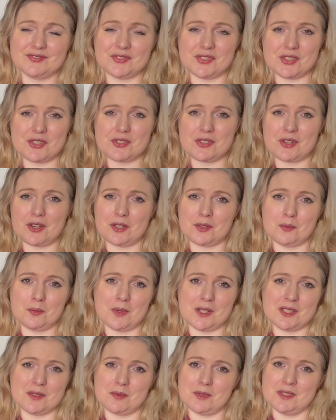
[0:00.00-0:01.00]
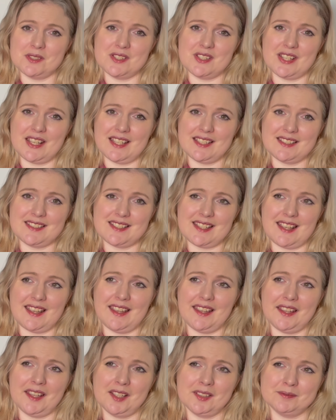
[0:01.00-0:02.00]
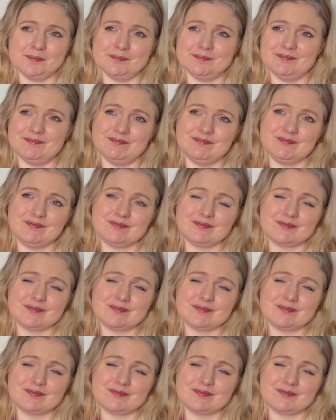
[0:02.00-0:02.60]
for certain which ones yet. There